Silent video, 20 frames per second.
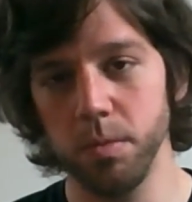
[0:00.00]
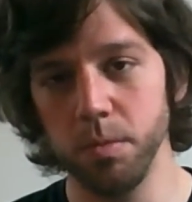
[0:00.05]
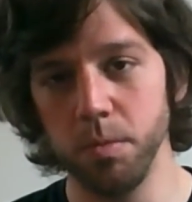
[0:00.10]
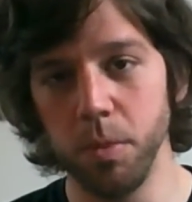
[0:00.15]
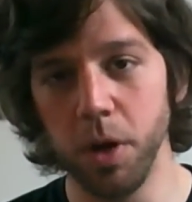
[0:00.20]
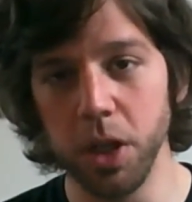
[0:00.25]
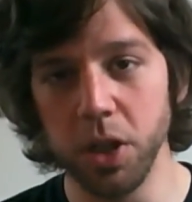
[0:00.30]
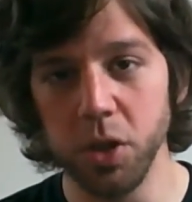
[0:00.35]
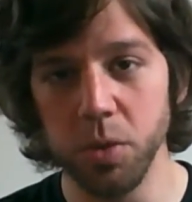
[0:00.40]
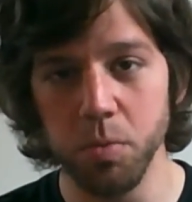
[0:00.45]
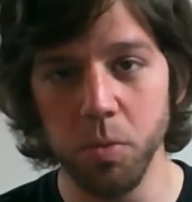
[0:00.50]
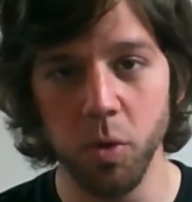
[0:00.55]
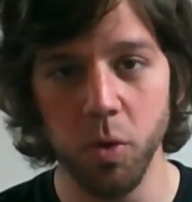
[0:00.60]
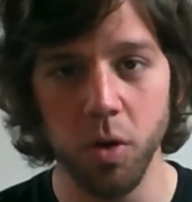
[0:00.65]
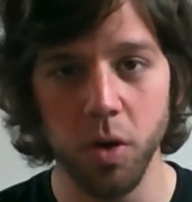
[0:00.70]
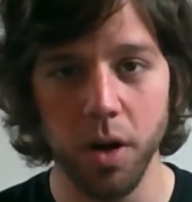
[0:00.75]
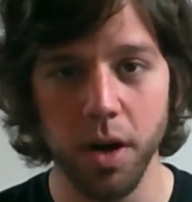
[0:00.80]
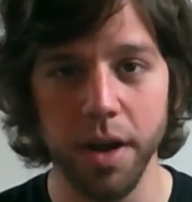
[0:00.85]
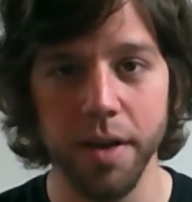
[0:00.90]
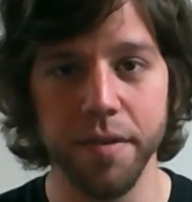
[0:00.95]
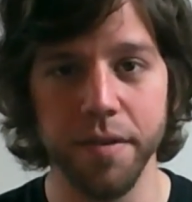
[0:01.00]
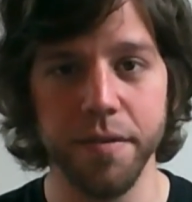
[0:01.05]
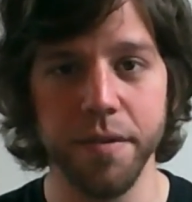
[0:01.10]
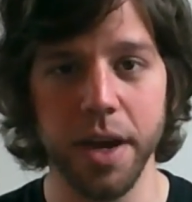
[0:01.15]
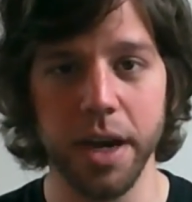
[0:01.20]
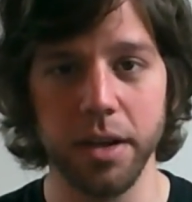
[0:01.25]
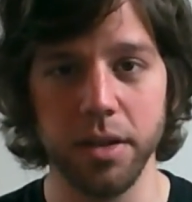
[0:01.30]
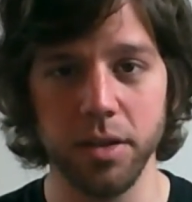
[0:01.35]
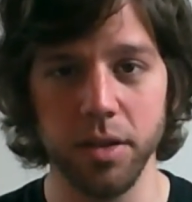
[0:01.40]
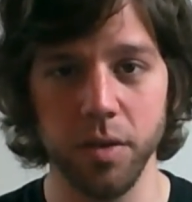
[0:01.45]
much more
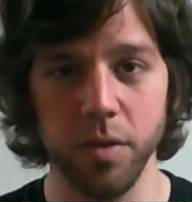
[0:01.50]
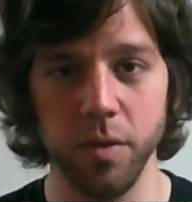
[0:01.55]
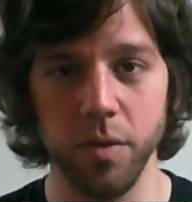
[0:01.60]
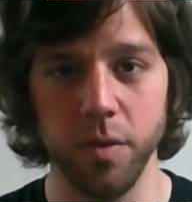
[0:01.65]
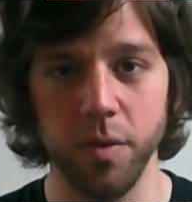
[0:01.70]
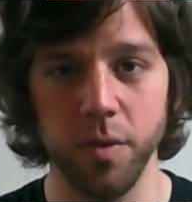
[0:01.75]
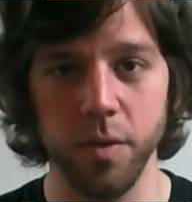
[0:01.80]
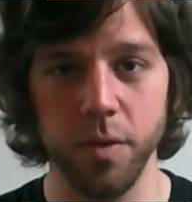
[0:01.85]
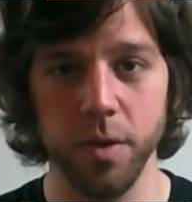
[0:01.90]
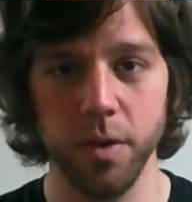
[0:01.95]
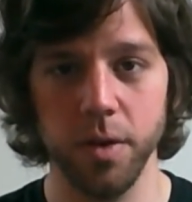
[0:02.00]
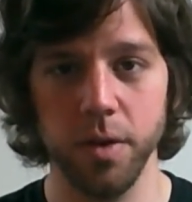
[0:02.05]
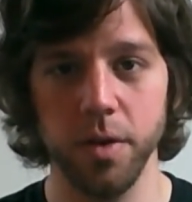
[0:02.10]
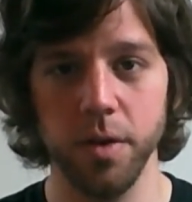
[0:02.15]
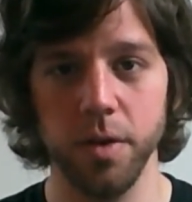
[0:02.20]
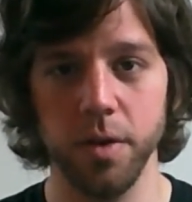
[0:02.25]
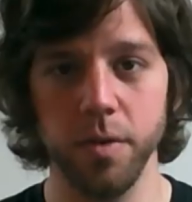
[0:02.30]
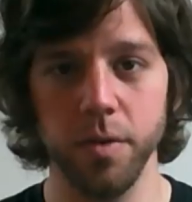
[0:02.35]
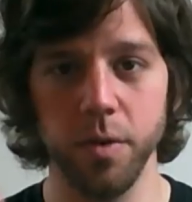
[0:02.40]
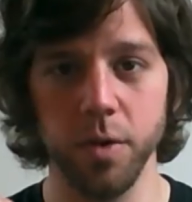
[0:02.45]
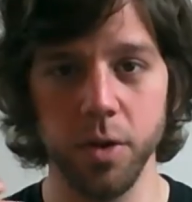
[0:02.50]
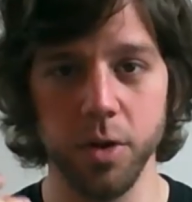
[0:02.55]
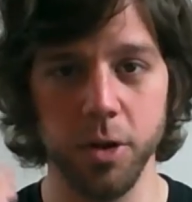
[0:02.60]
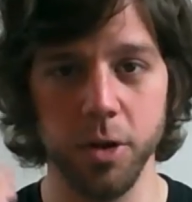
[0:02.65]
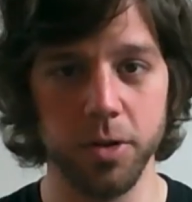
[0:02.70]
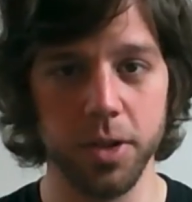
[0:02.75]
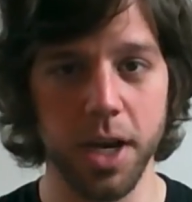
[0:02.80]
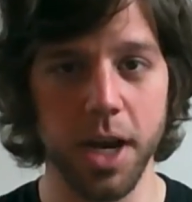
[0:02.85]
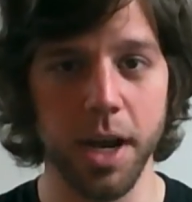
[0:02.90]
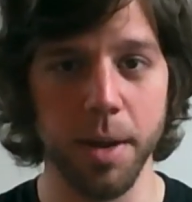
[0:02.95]
effective for
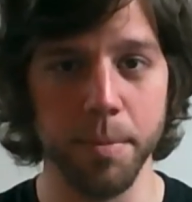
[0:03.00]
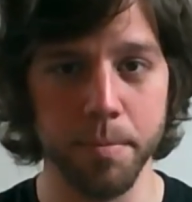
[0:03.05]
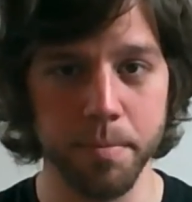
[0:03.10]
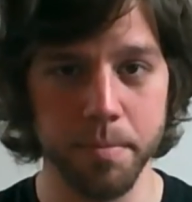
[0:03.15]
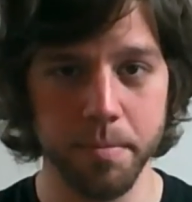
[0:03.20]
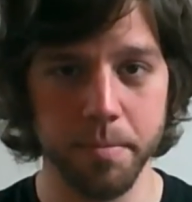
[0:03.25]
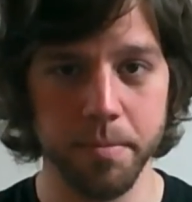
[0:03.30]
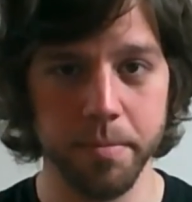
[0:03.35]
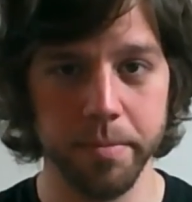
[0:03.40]
your time.